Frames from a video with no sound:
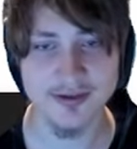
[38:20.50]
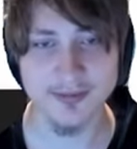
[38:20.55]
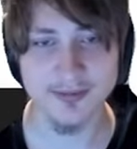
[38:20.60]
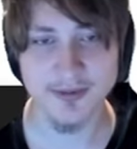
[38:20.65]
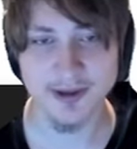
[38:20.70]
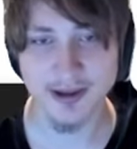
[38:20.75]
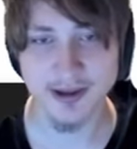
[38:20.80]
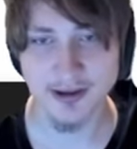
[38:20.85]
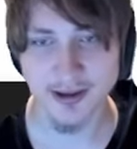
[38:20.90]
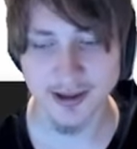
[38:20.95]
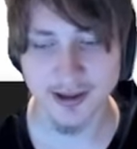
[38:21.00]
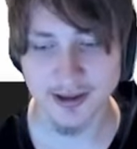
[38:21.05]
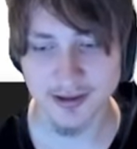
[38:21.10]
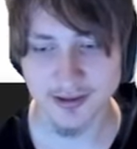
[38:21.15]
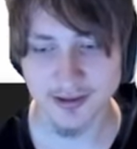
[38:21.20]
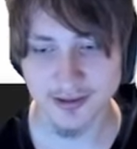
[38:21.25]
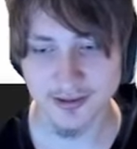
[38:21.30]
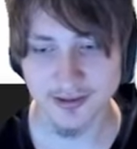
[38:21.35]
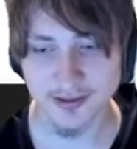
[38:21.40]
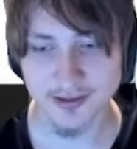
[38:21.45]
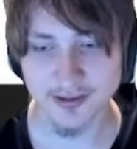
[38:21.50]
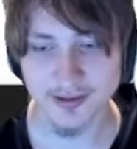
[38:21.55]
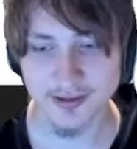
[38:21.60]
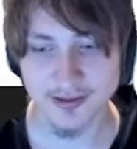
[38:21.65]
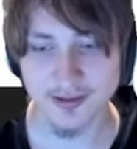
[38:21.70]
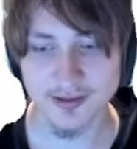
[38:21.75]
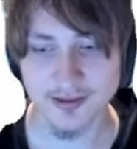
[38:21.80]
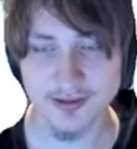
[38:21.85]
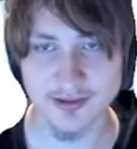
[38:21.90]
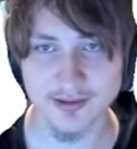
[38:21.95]
to me, like
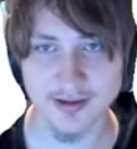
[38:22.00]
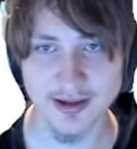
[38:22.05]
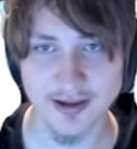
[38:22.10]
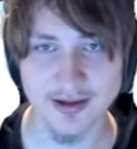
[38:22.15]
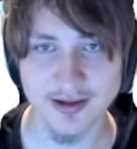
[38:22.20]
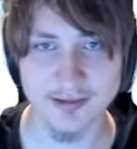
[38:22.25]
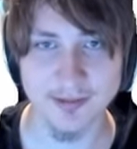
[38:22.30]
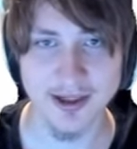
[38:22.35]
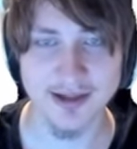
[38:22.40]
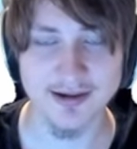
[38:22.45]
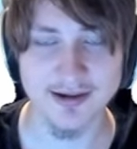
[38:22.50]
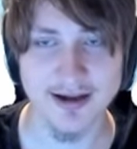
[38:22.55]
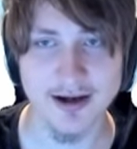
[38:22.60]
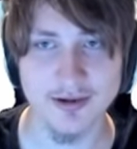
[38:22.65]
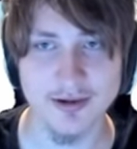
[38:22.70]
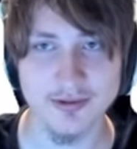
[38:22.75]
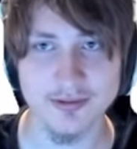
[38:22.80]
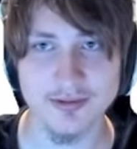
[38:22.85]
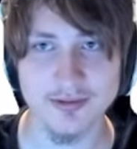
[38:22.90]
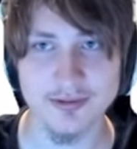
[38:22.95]
taken my account